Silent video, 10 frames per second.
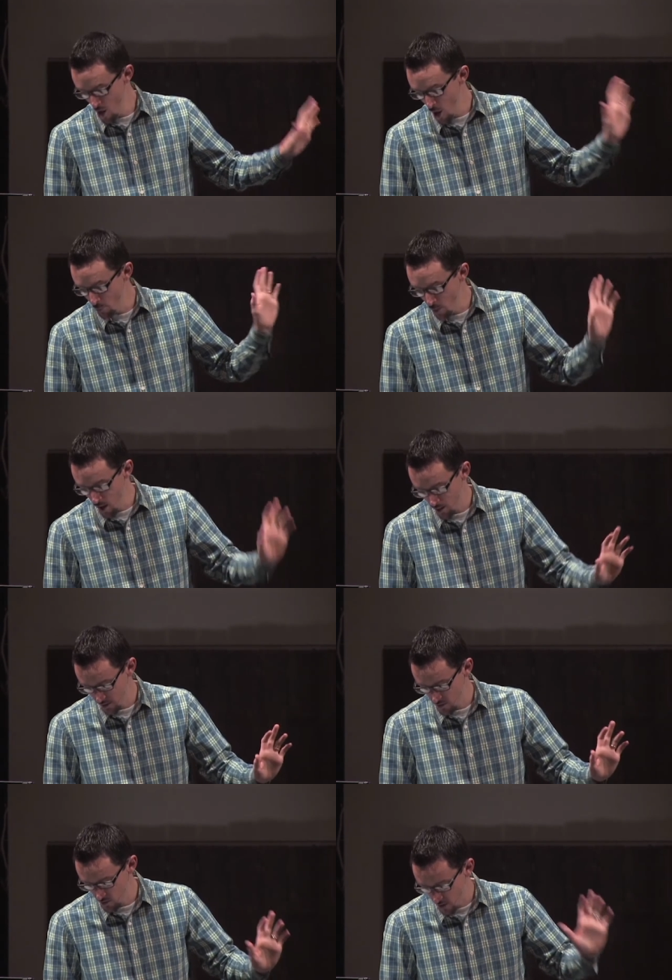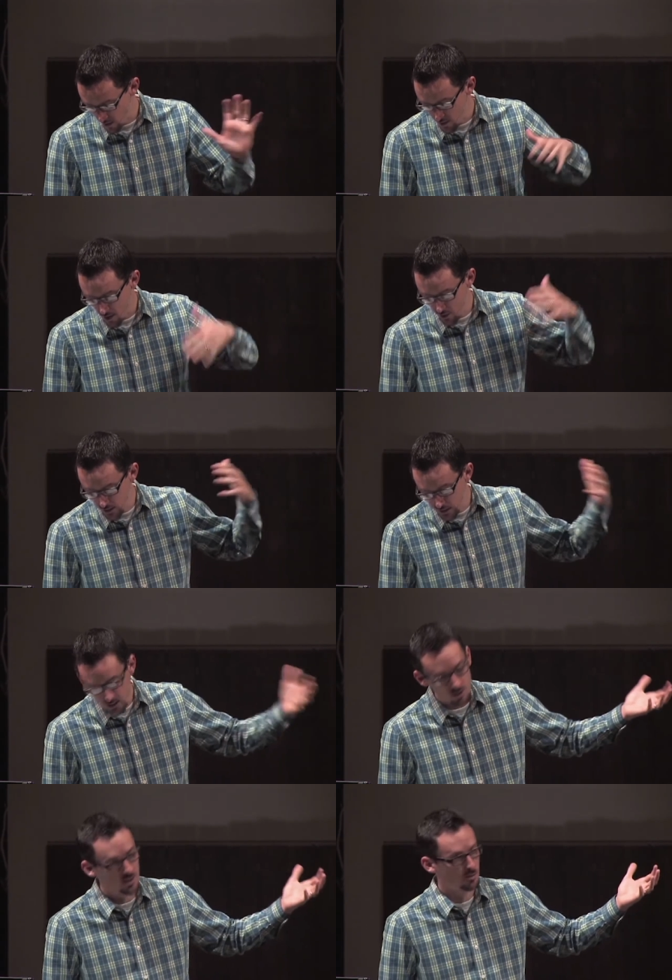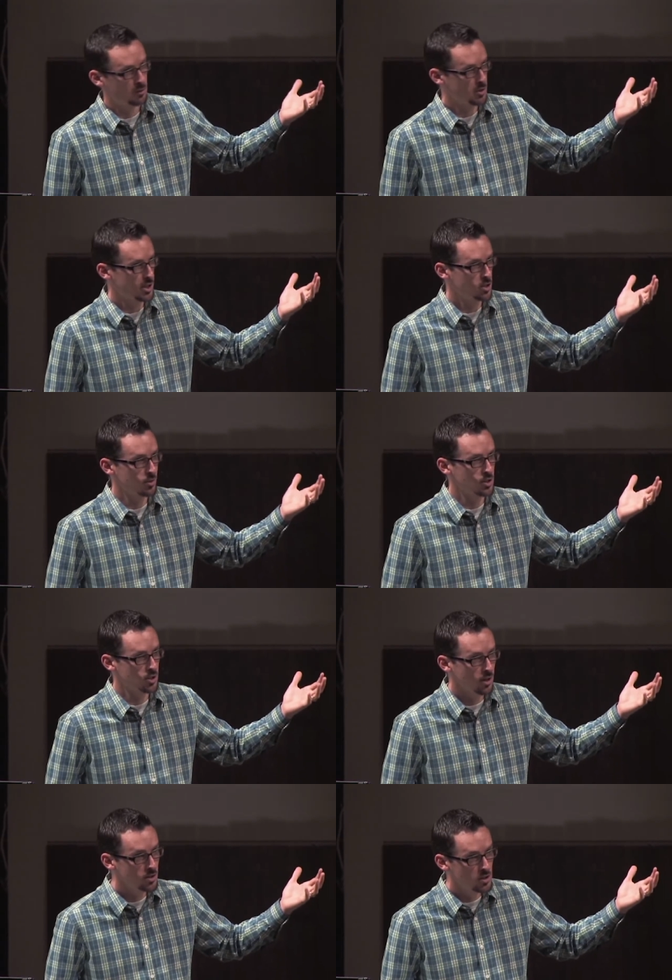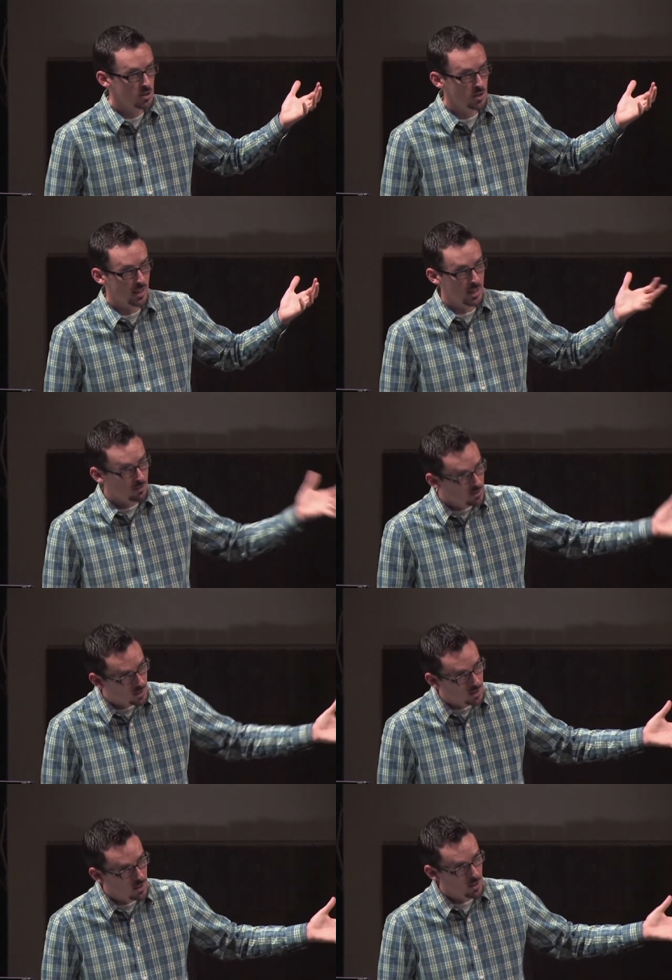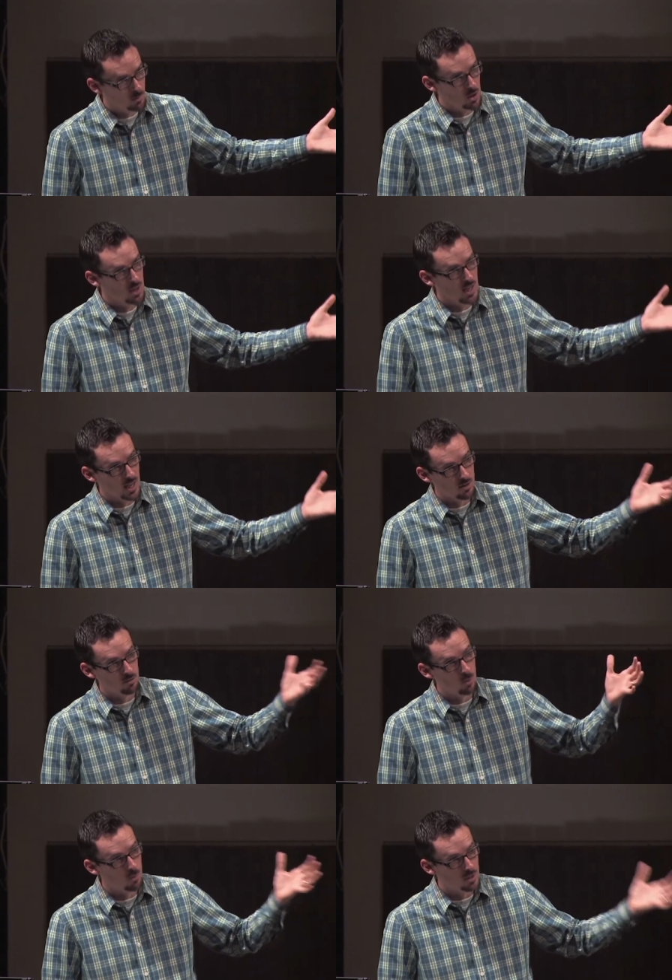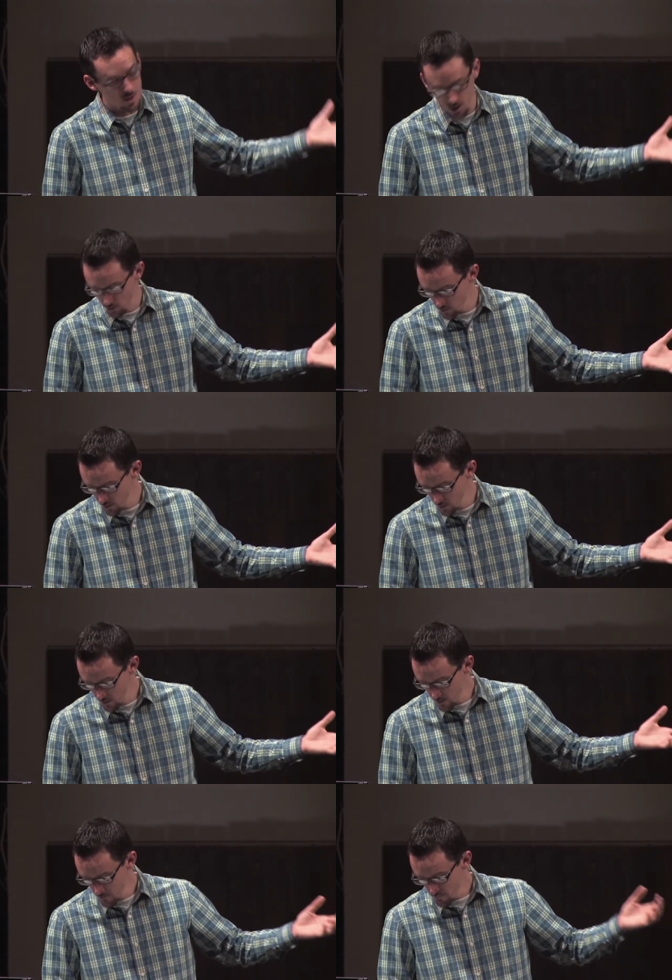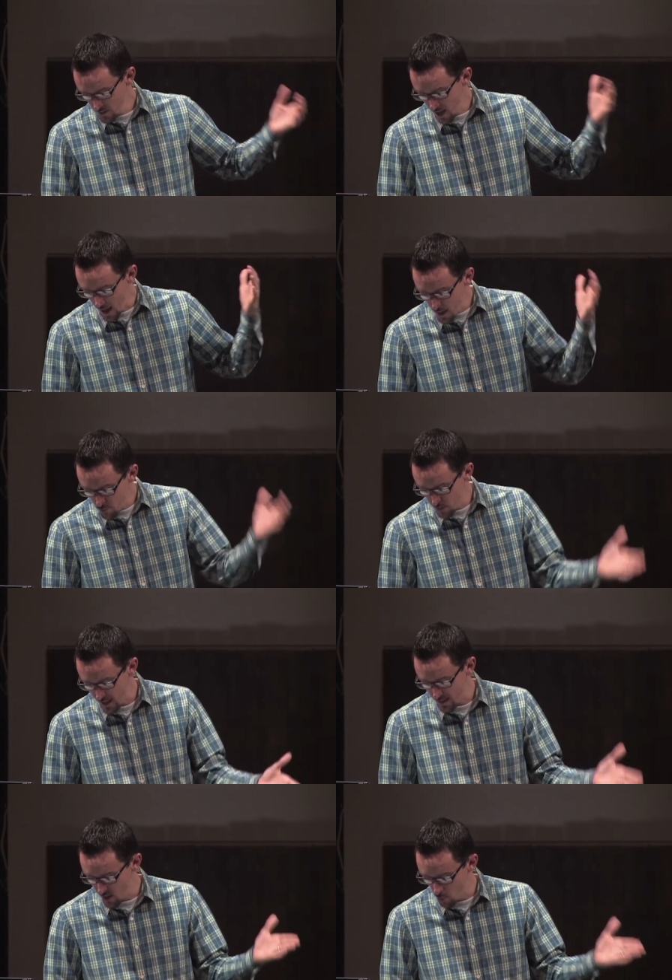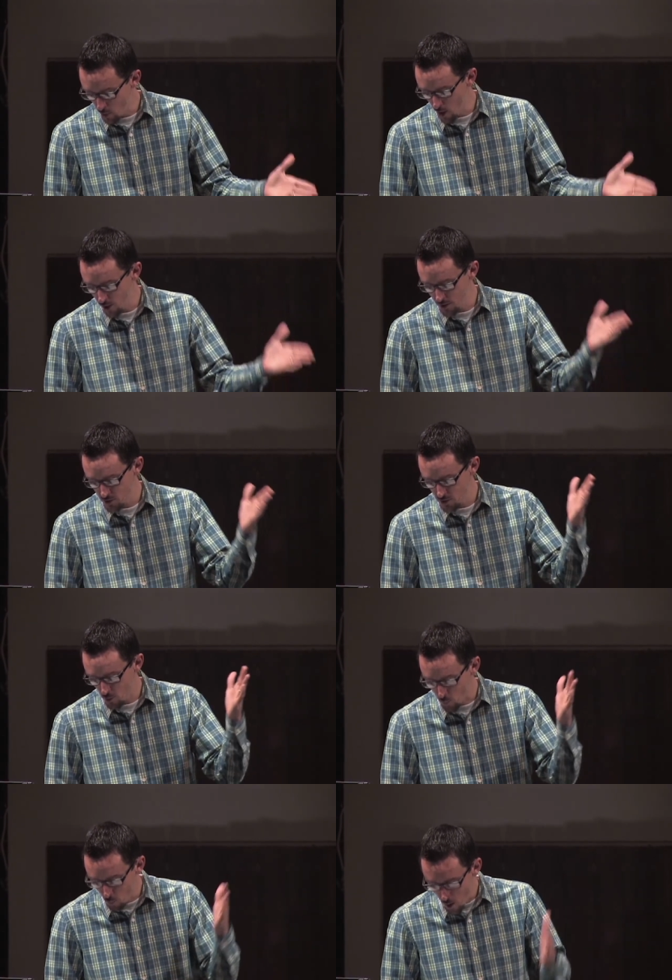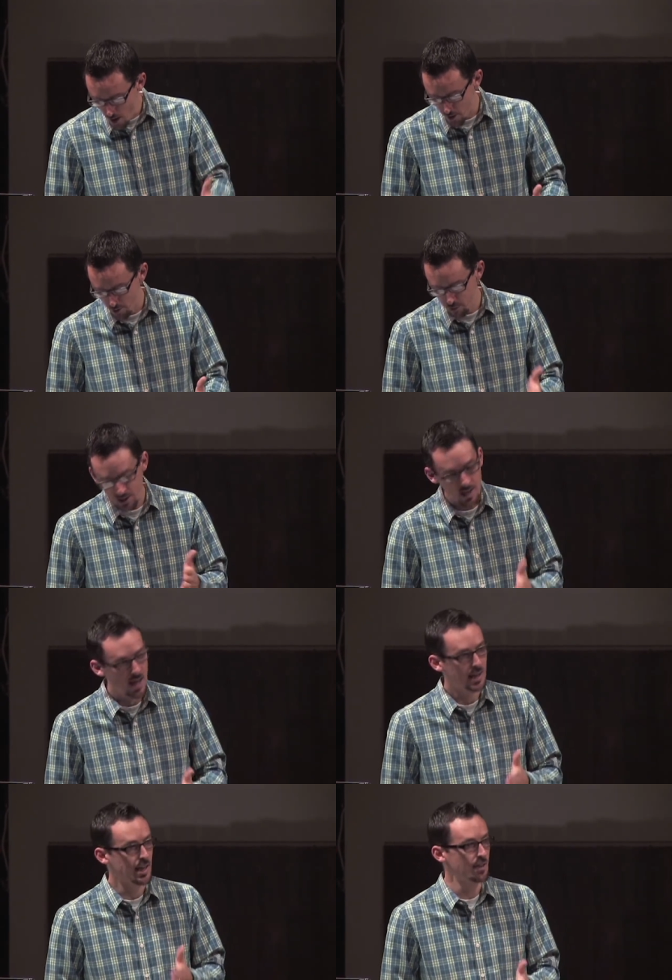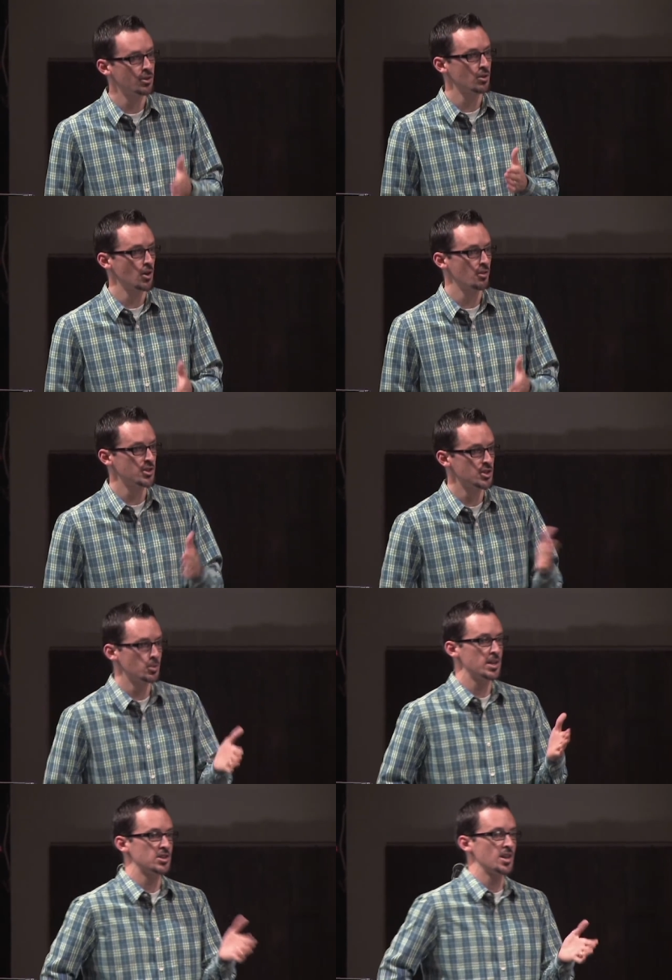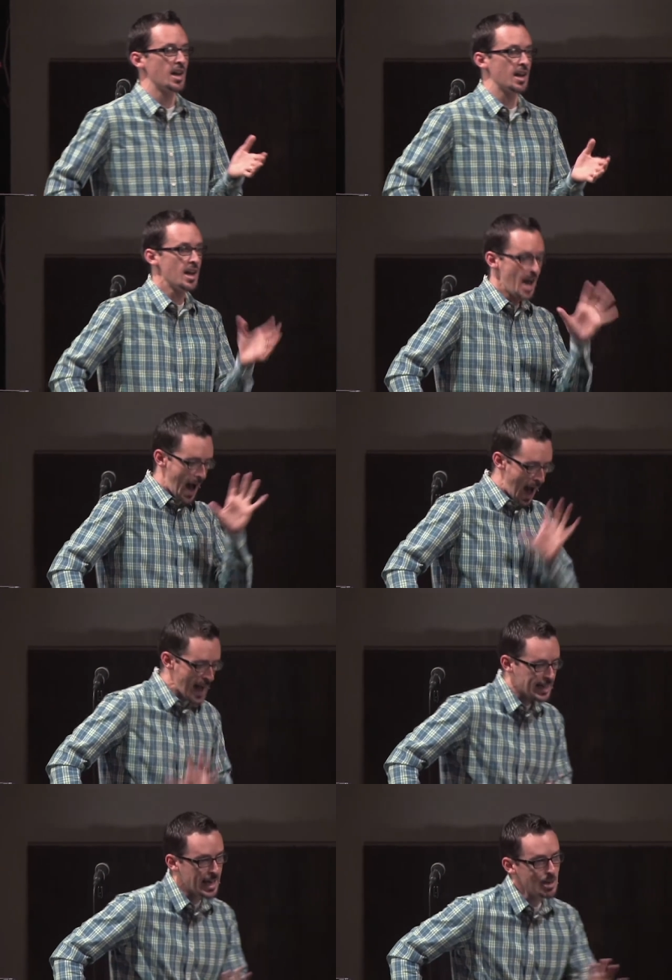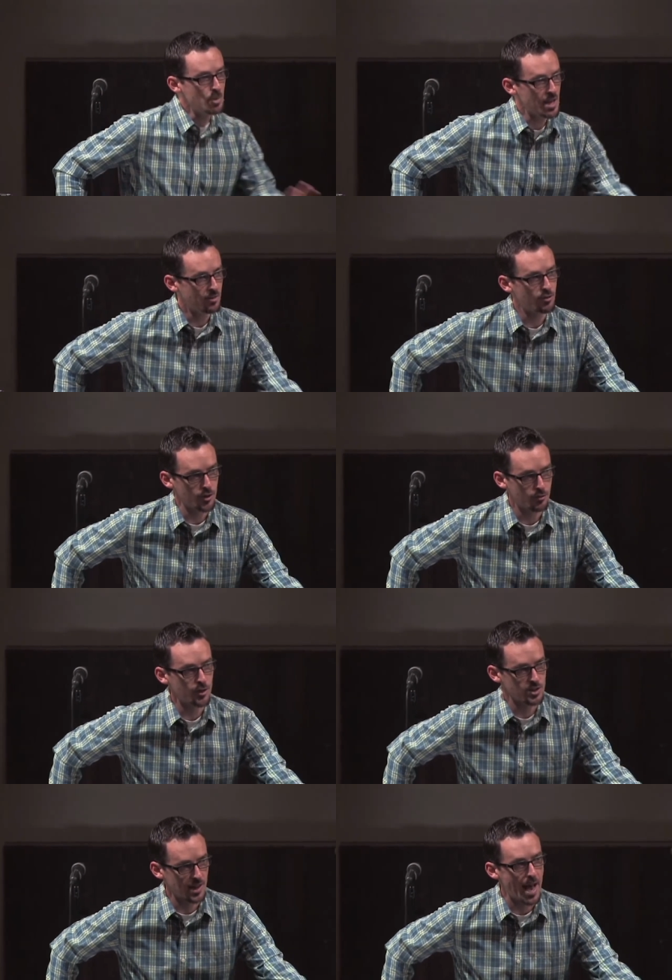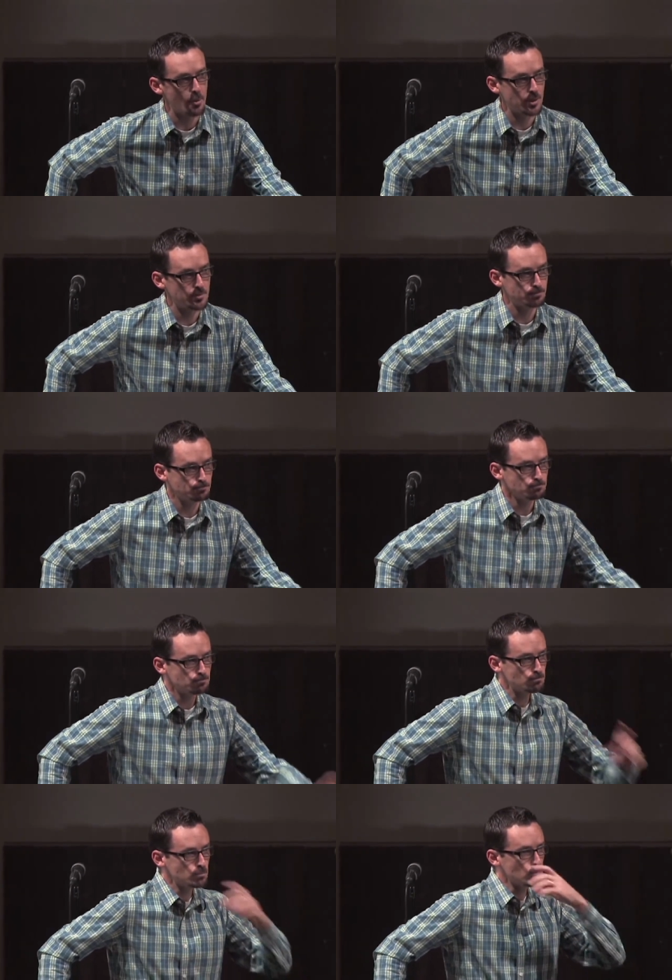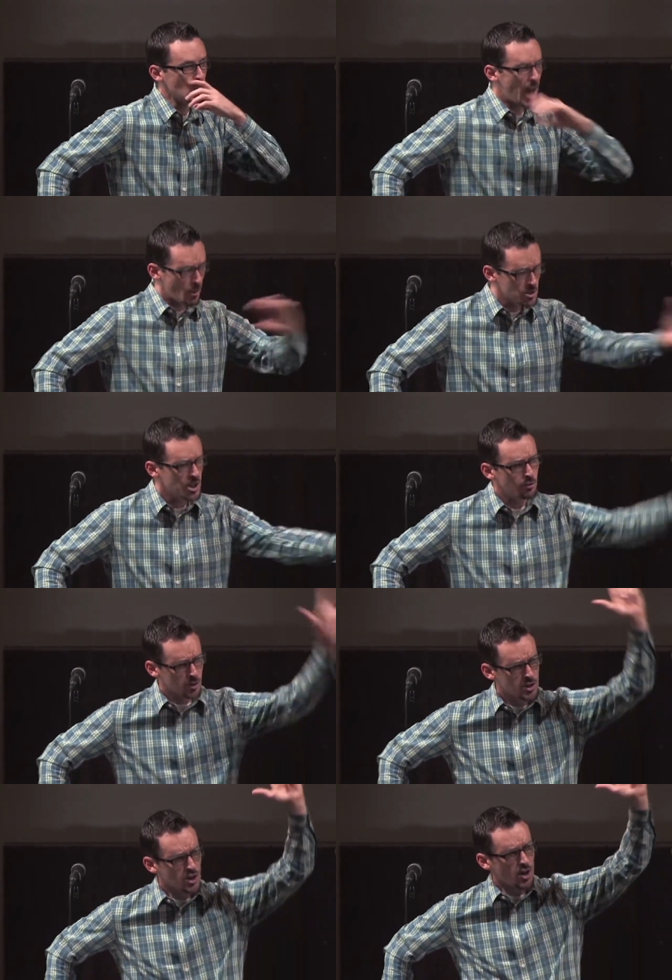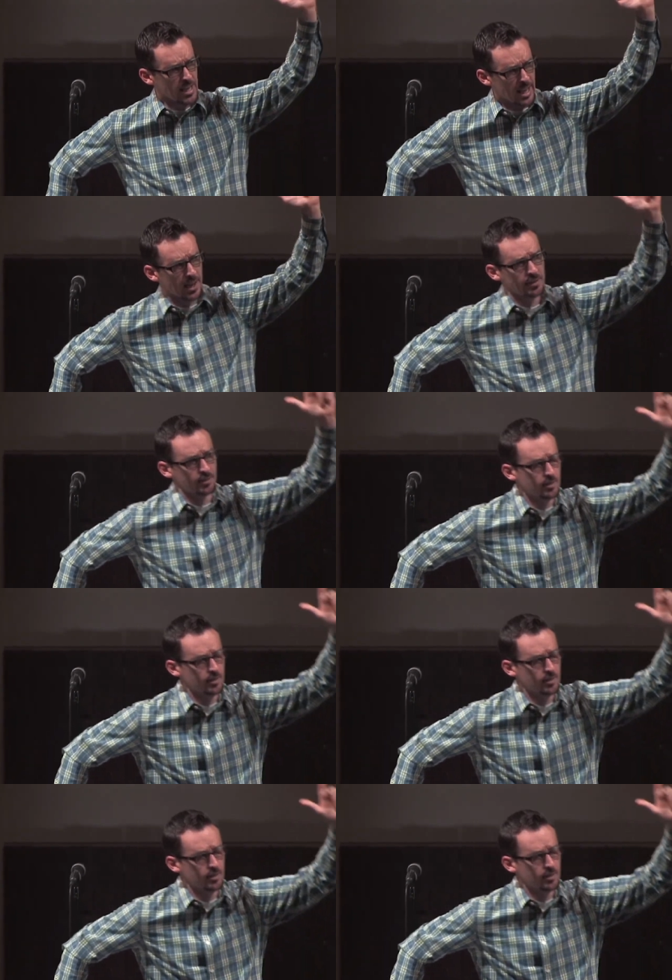Apollos, another leader in the first century church, a gifted communicator from what we know, I planted, Apollos watered, but God gave the growth. This is what he's saying. I came in for the first lap. I was there for the starting gun.